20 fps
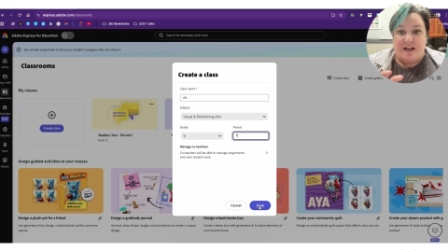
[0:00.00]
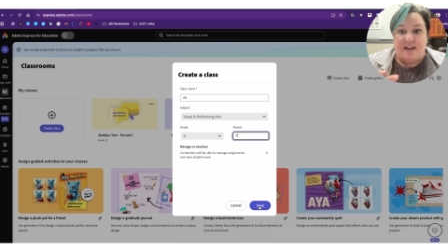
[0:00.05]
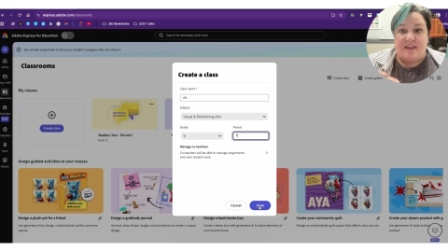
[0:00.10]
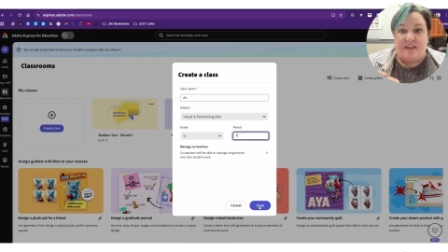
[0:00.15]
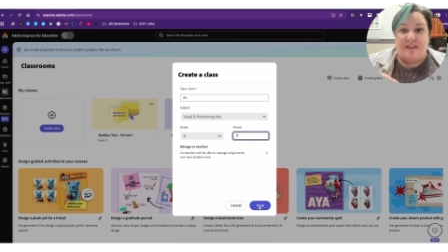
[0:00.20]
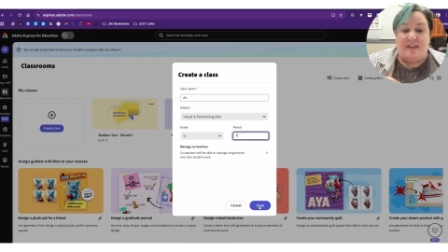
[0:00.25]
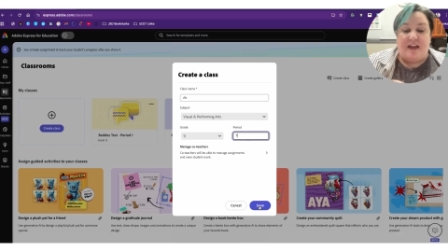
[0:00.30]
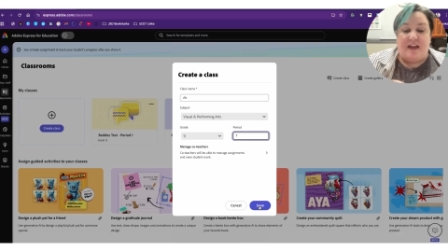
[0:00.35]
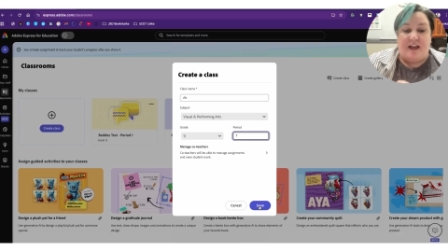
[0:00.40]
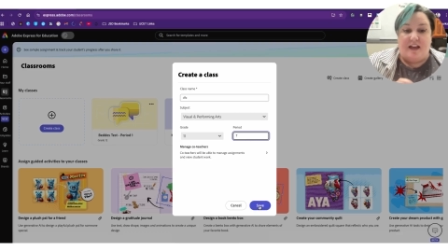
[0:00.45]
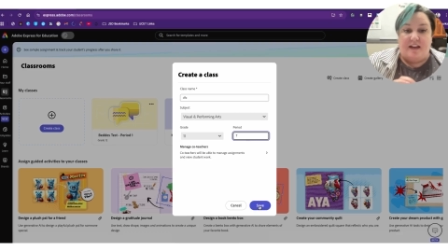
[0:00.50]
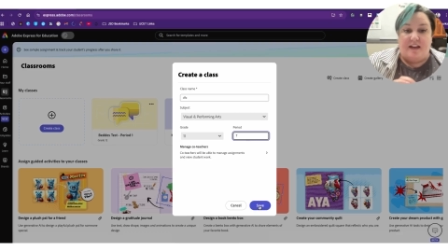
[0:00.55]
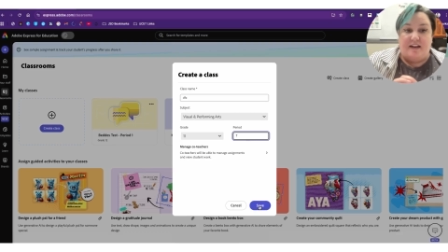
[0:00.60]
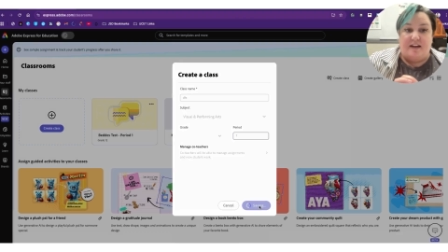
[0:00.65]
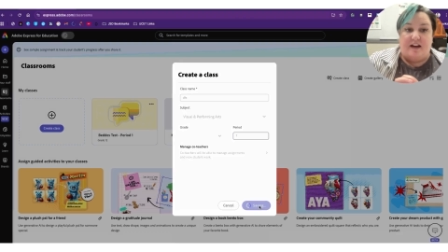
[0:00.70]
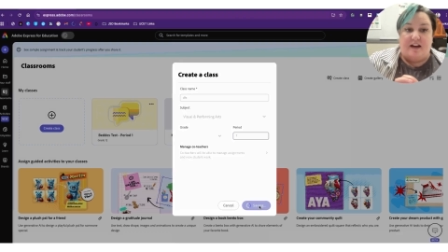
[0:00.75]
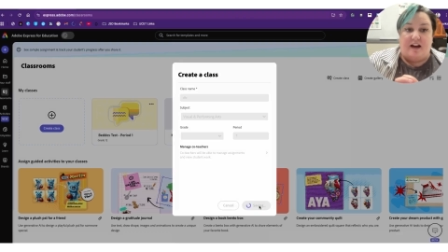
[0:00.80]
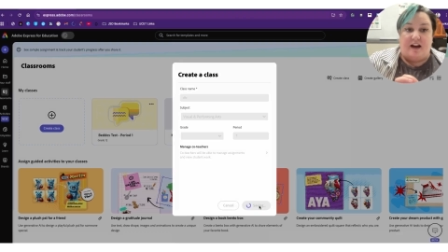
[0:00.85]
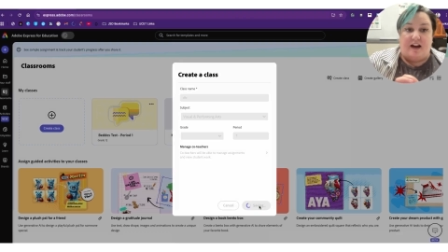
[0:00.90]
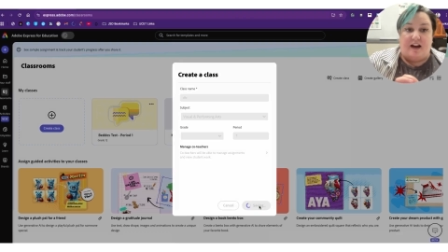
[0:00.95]

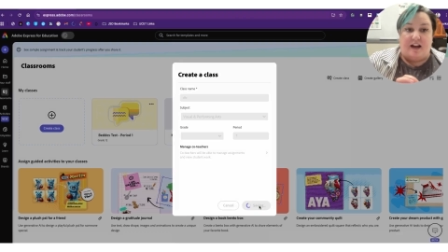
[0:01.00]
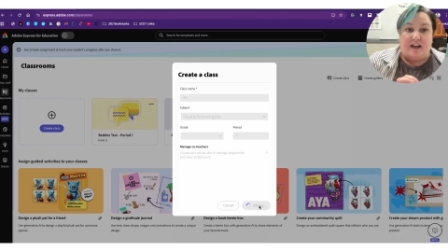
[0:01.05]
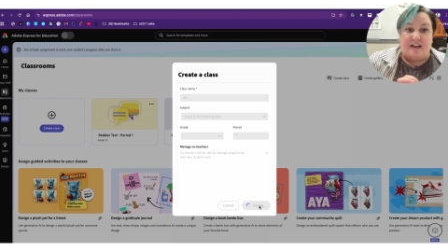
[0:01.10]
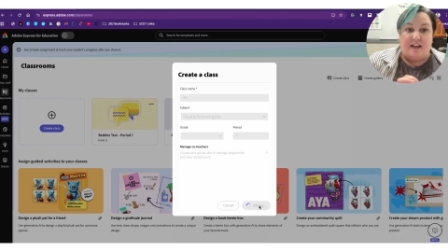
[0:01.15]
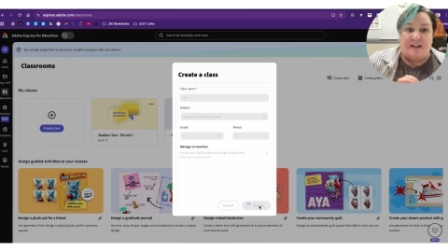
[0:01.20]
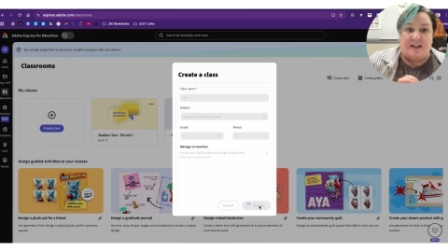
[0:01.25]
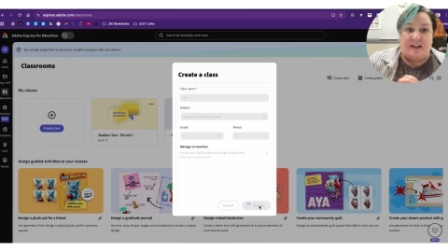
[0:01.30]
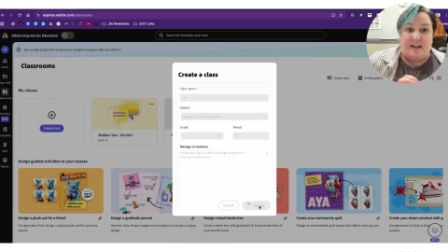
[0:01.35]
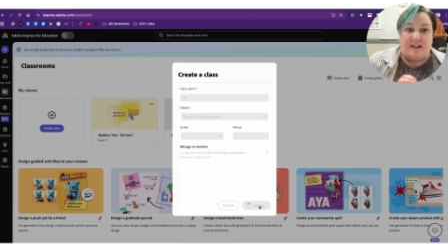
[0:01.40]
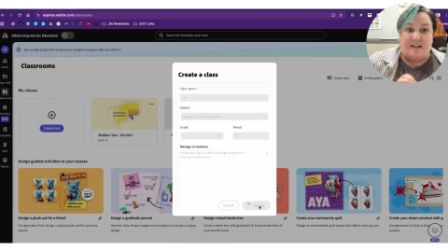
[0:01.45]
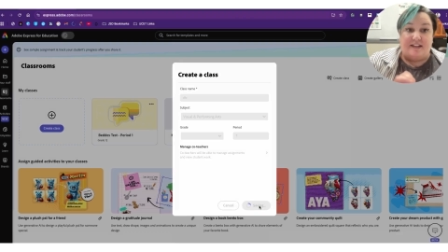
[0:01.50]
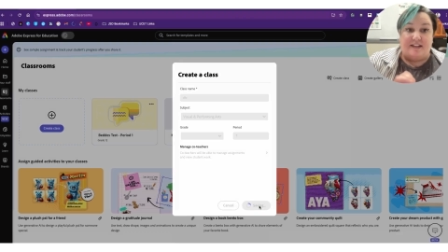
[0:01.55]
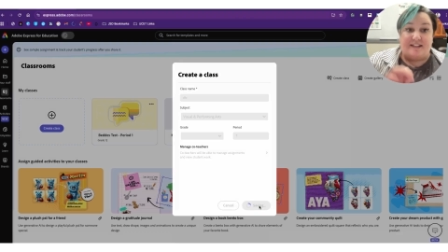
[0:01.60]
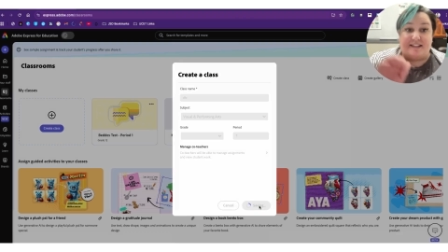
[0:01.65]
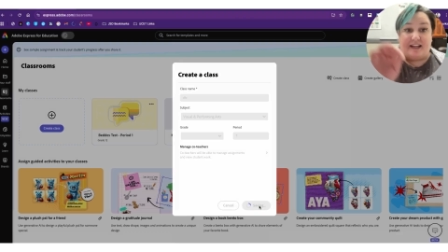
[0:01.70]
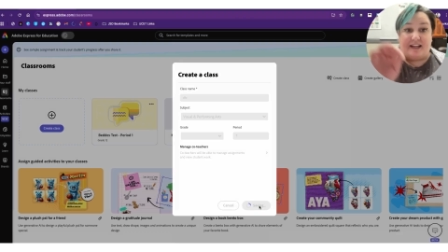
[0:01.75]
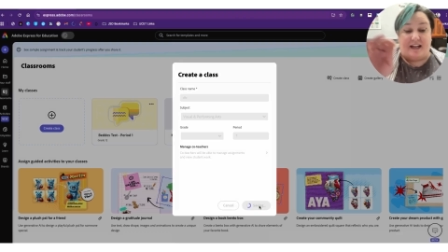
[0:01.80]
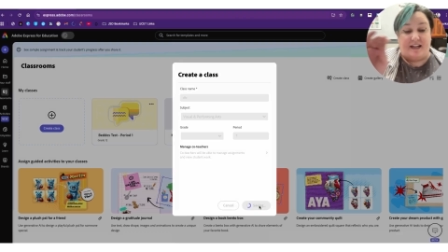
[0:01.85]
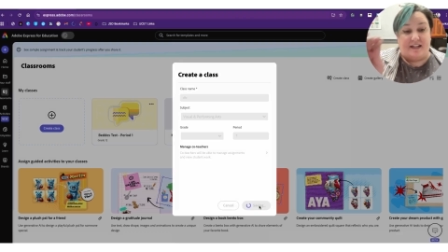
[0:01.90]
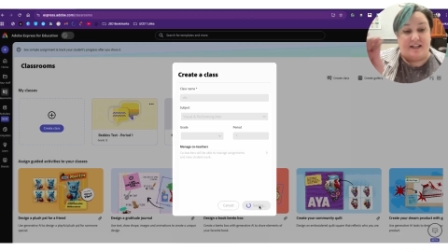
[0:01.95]
then I can
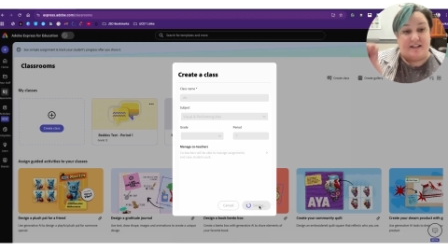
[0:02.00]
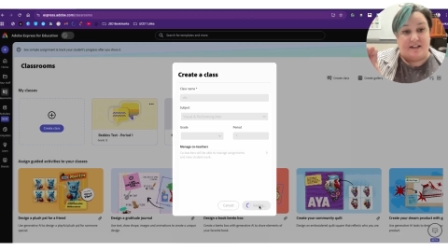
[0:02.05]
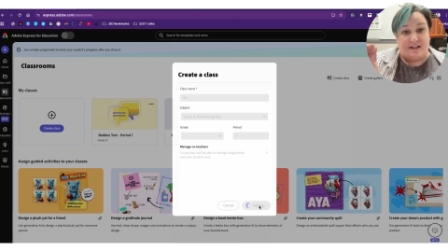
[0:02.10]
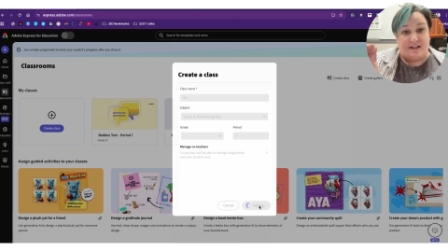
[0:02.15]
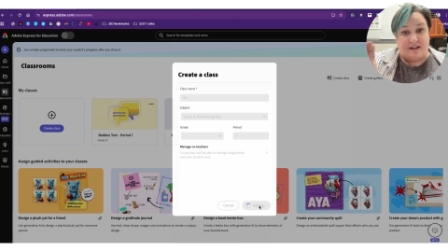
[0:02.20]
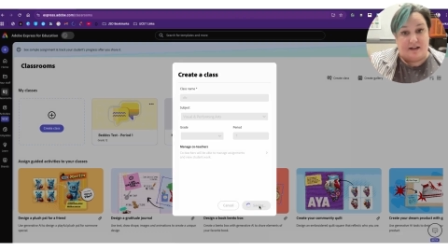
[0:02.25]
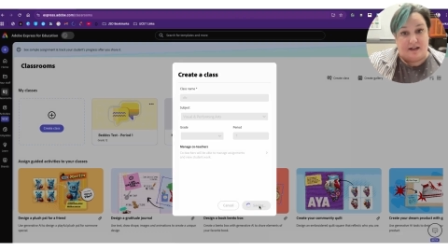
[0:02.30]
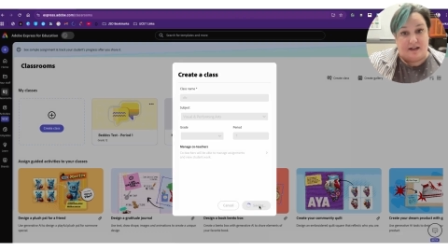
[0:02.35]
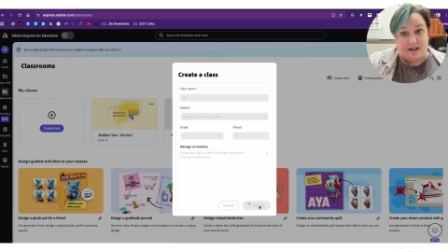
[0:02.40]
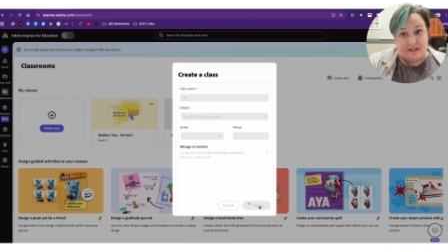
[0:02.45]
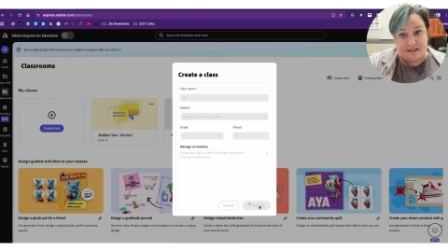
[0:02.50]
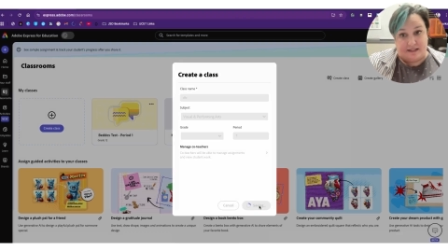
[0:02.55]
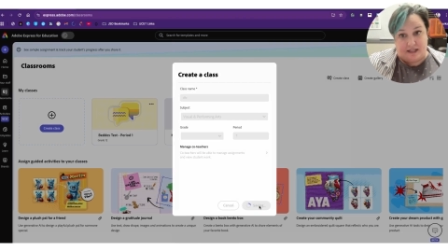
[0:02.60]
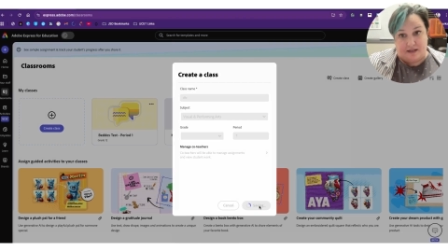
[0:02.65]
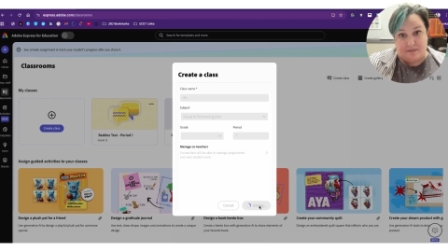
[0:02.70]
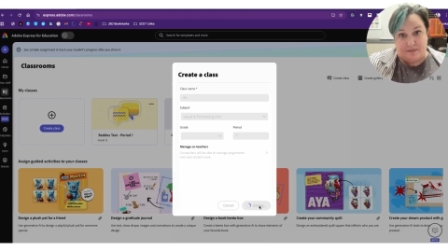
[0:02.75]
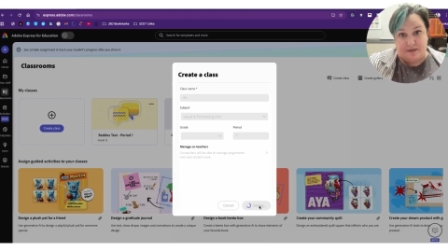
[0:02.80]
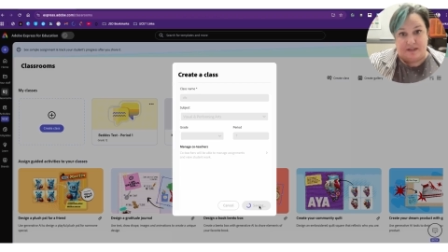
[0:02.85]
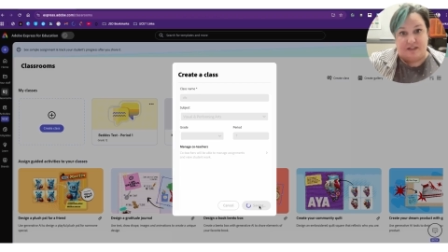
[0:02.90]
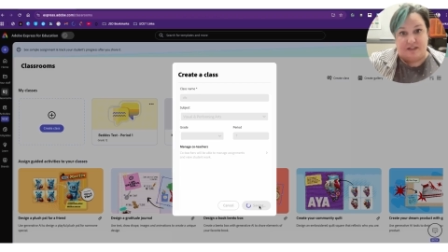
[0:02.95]
assign
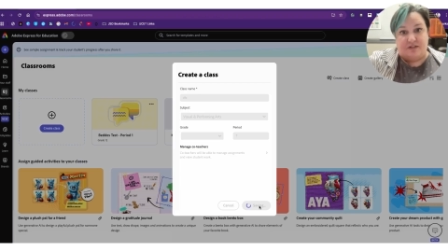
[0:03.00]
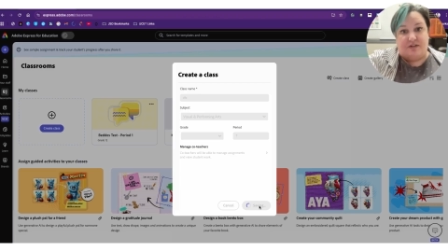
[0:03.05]
assignments.